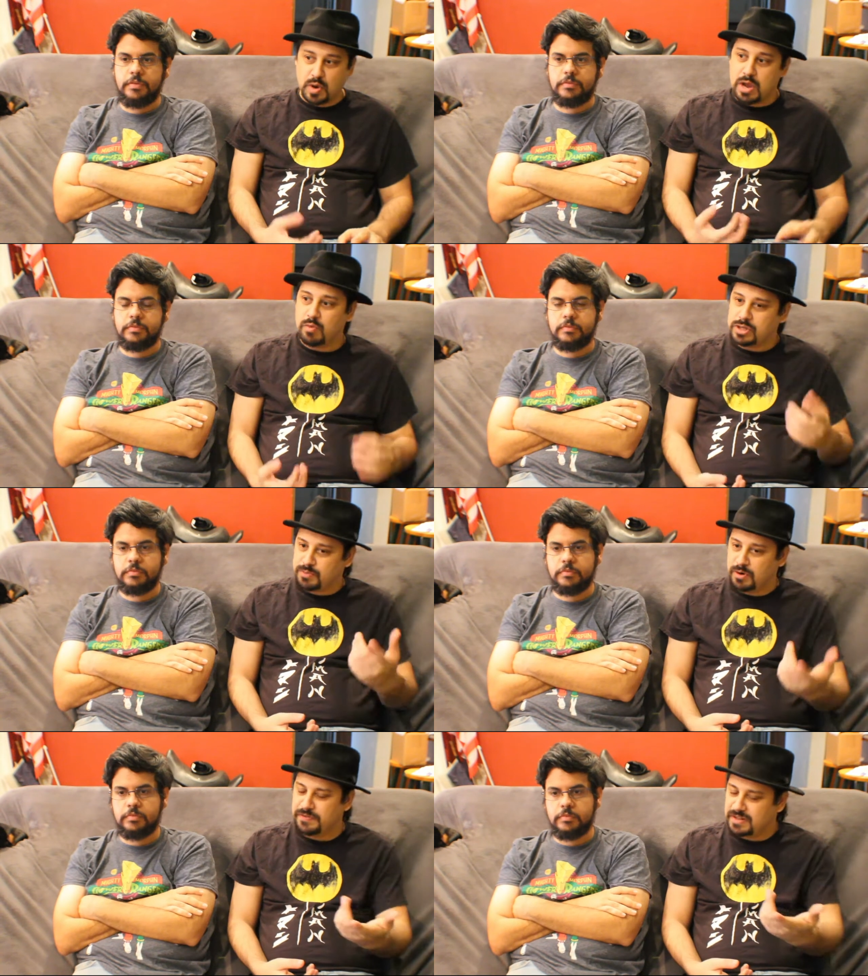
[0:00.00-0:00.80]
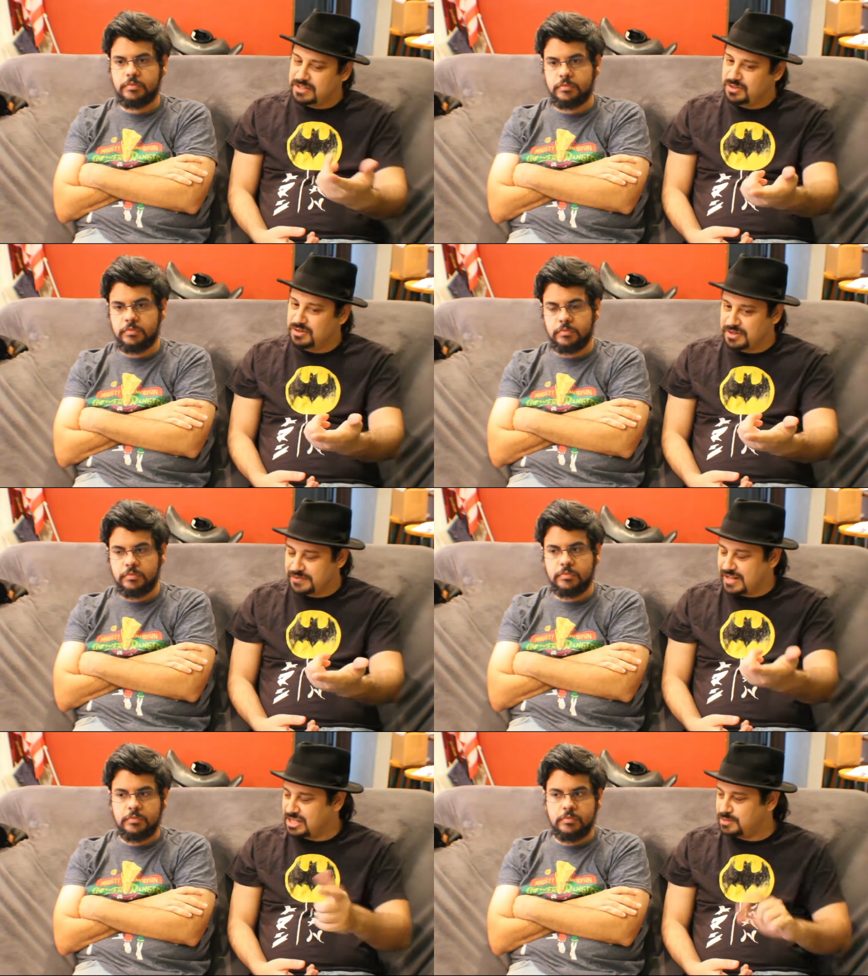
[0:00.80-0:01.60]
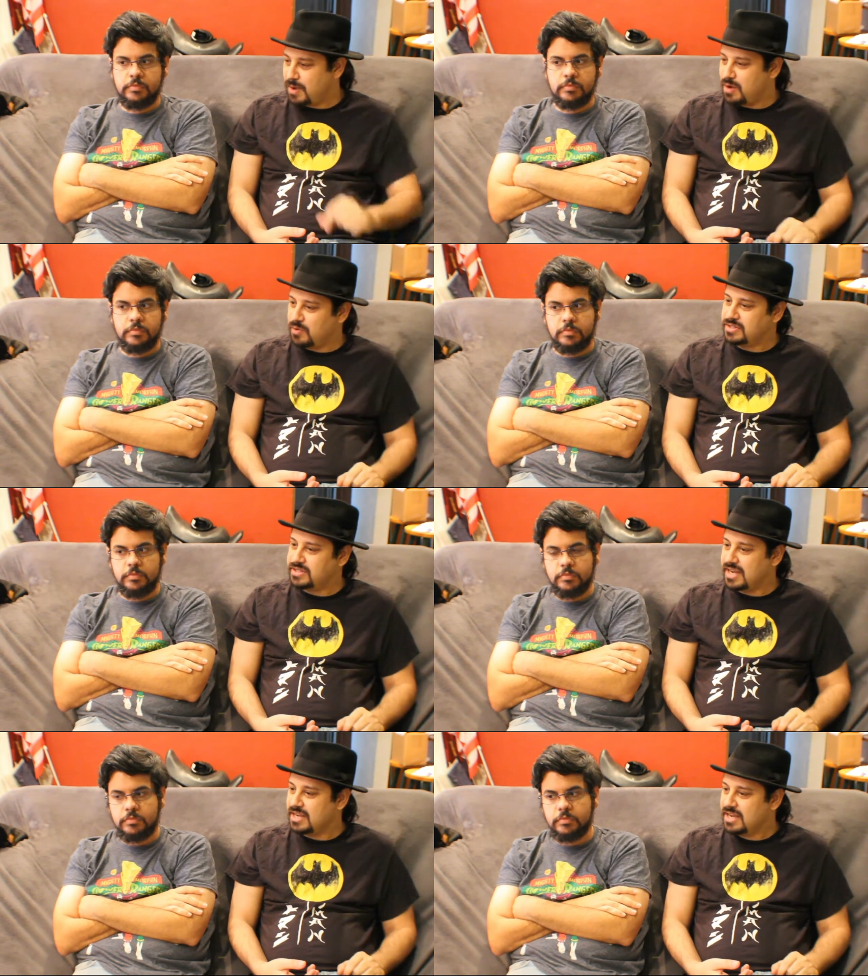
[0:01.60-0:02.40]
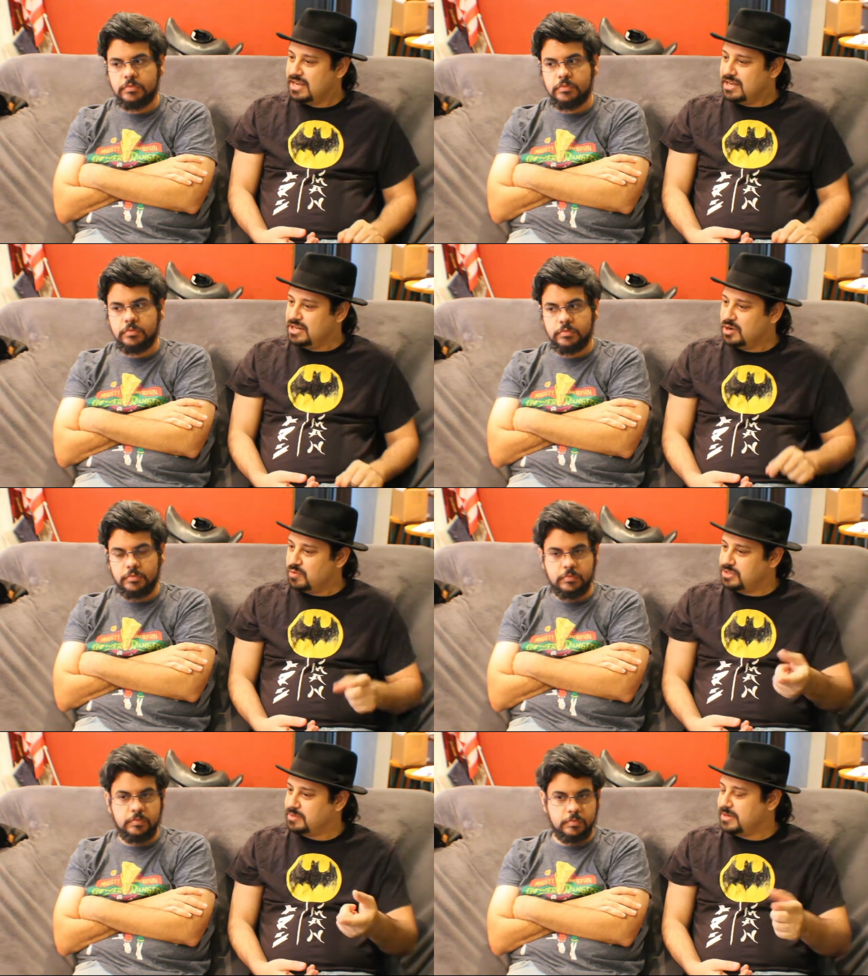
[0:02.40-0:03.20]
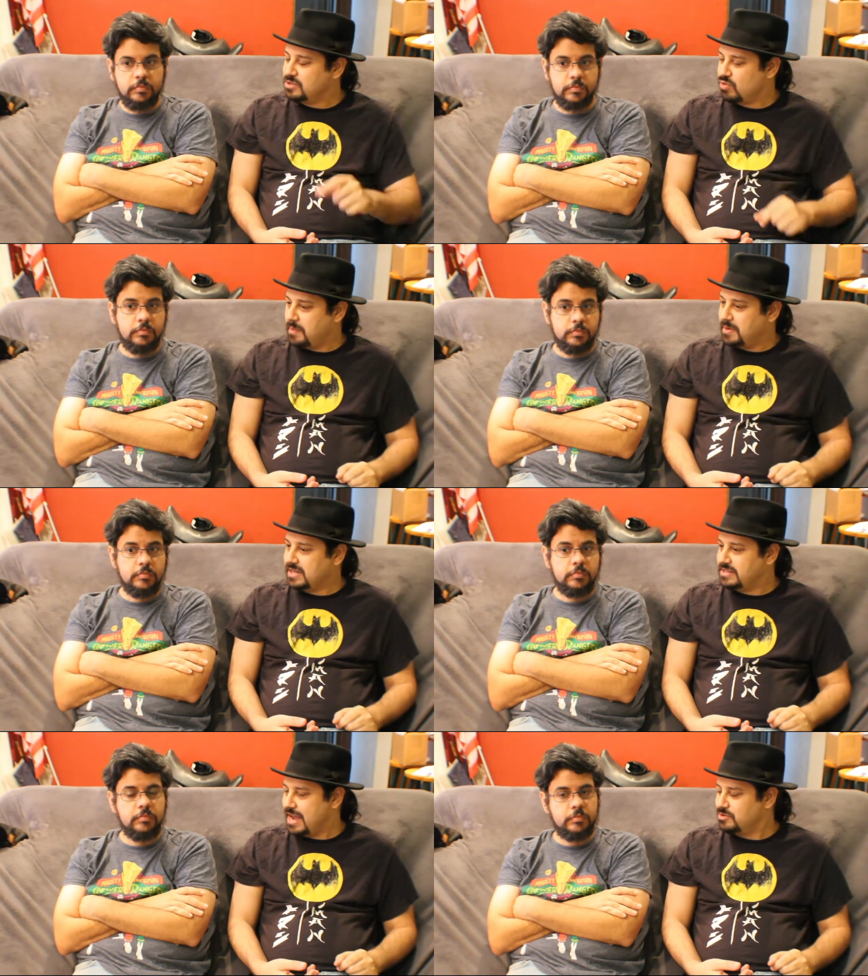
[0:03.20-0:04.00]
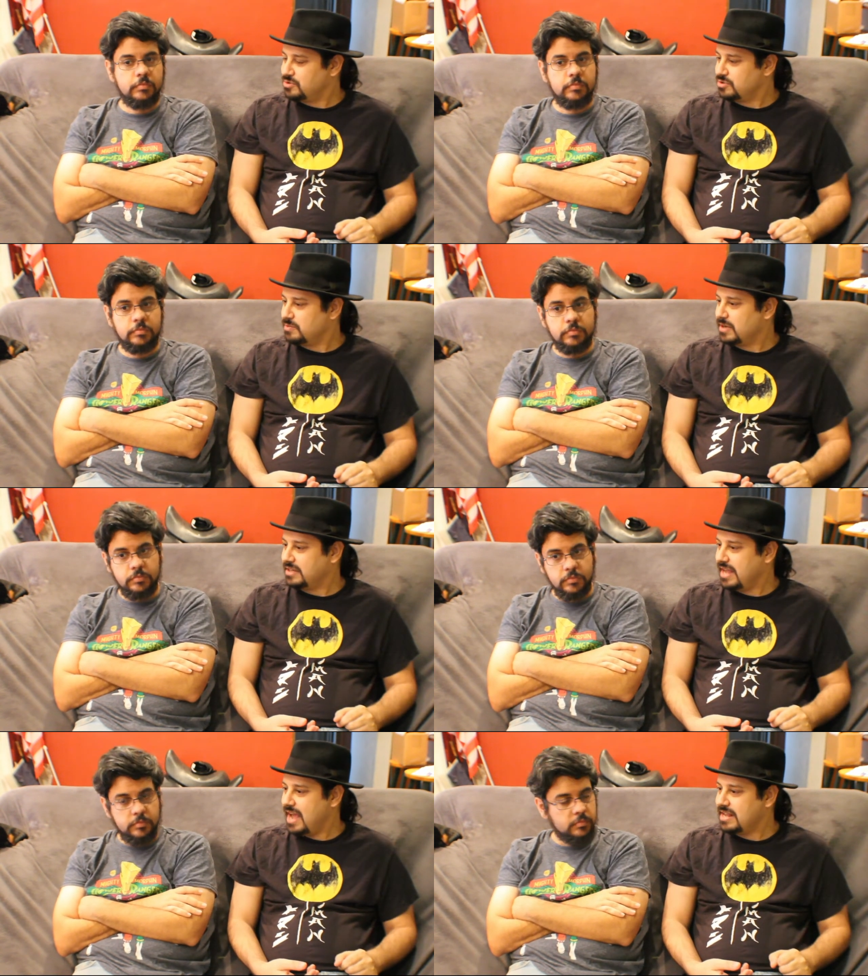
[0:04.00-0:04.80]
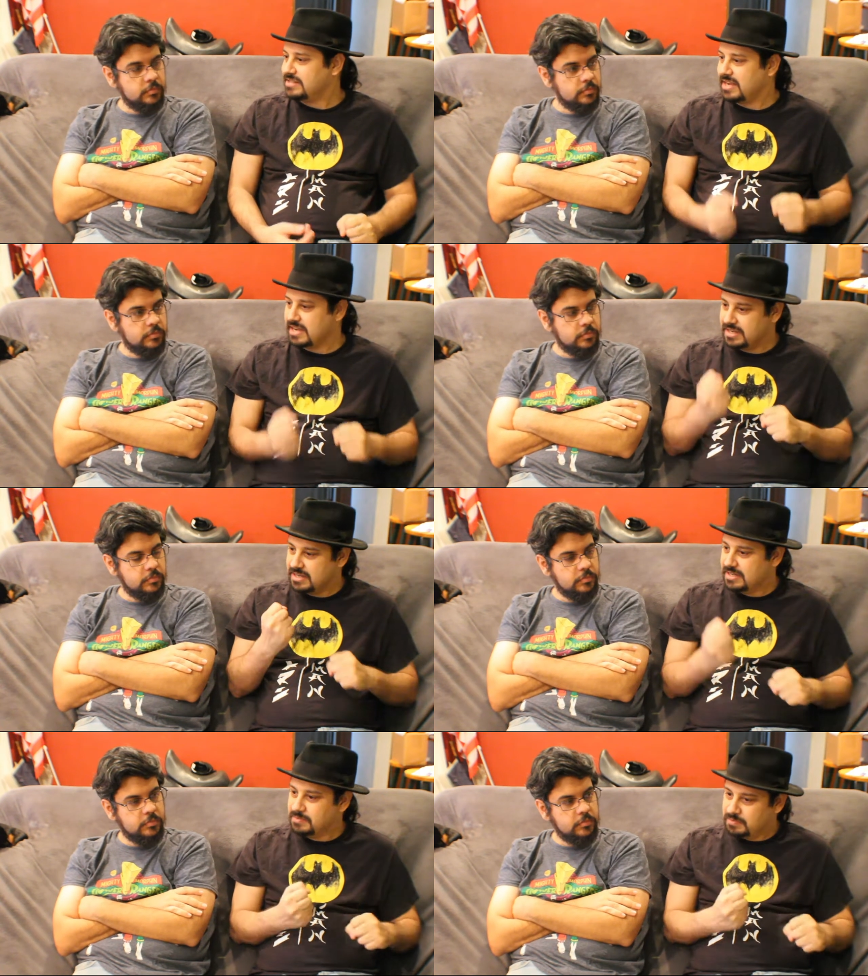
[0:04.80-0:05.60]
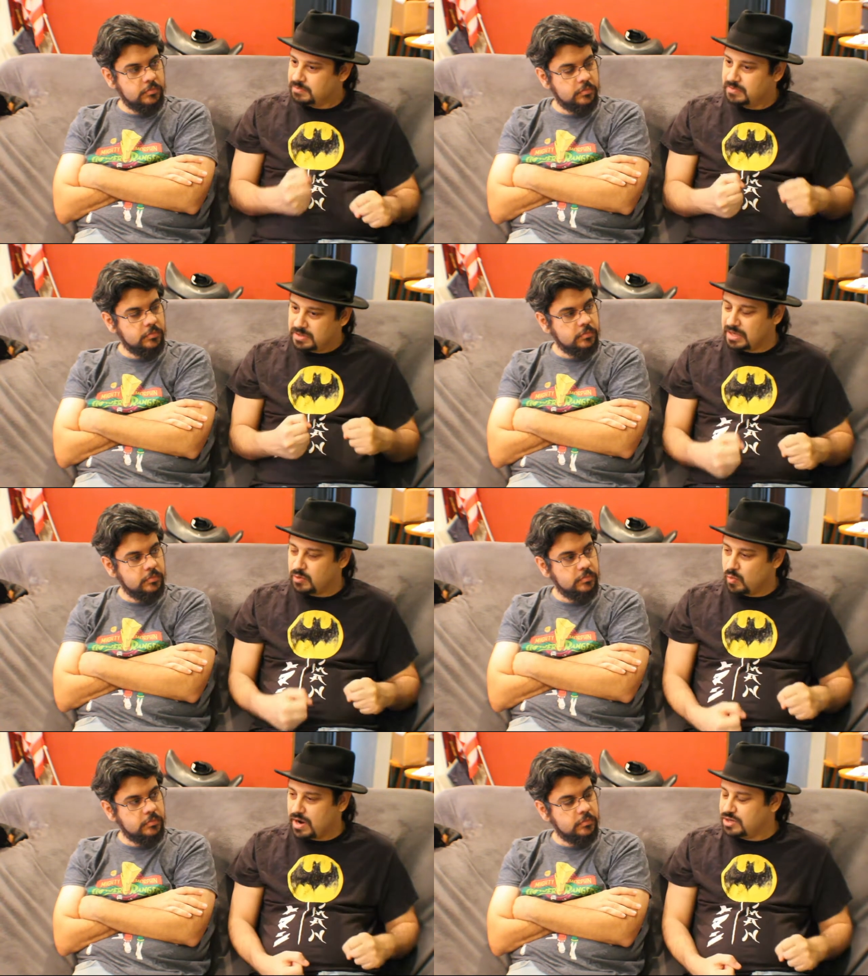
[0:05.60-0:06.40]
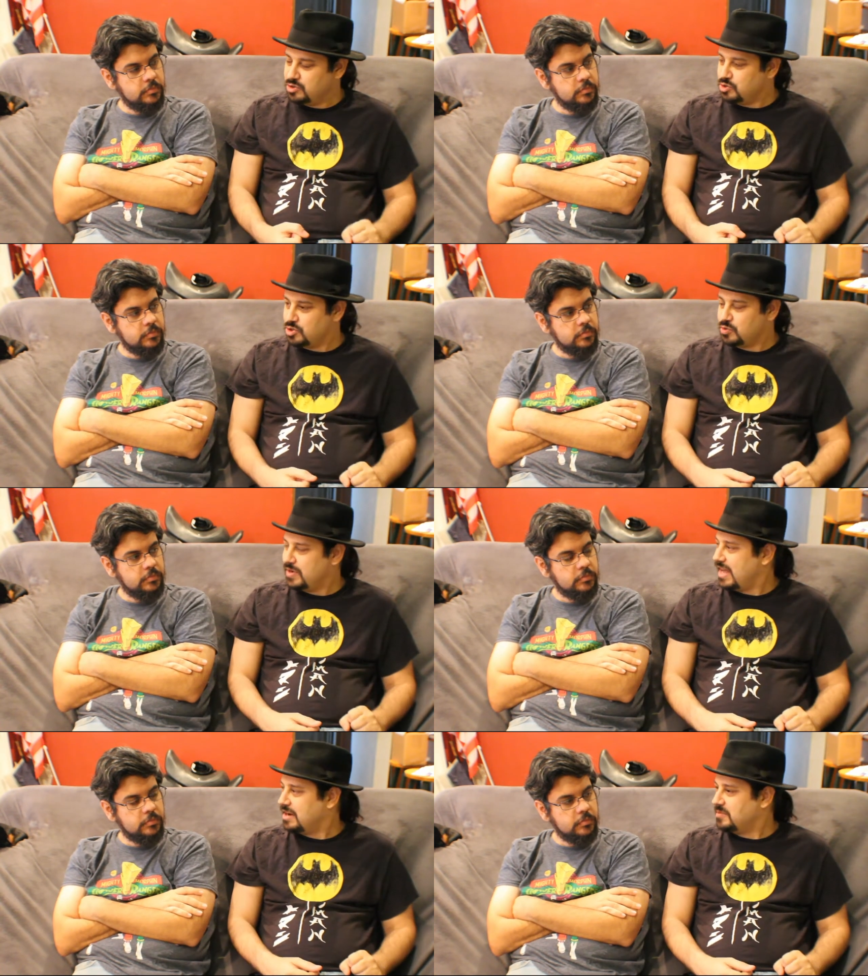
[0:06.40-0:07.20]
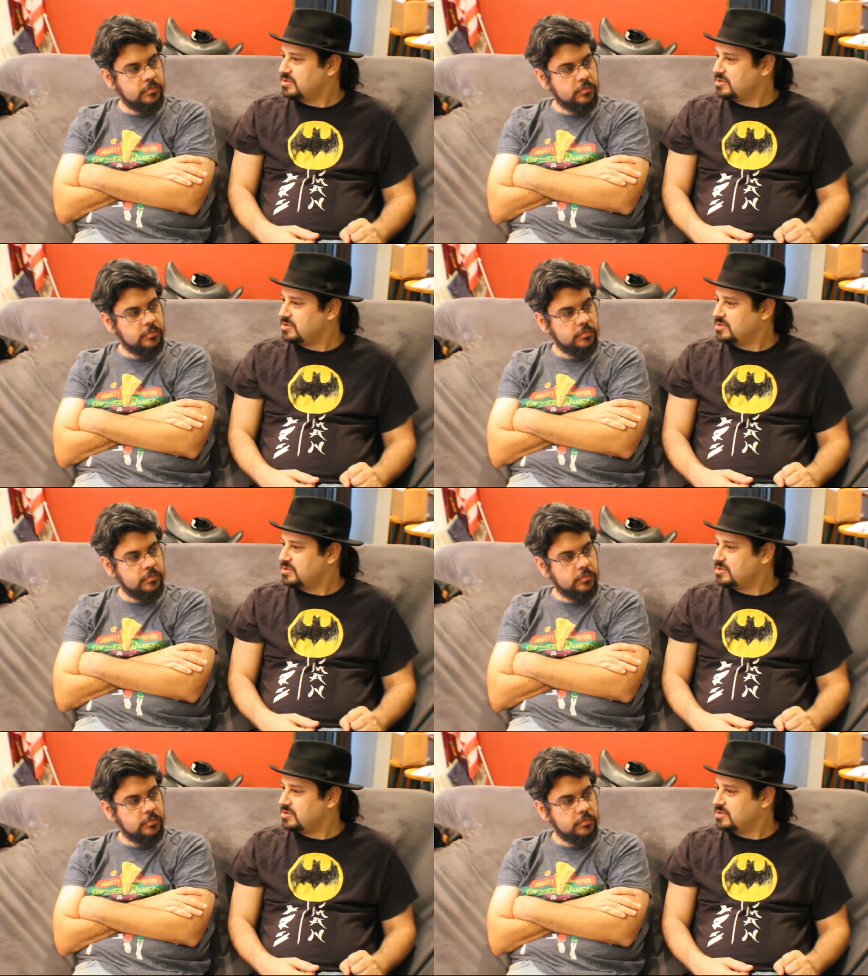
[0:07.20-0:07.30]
Speaker 1: and what's perfectly too, even that spot where it's like, you know, when somebody's robbing his house or something like that, it's like why didn't you swing at him or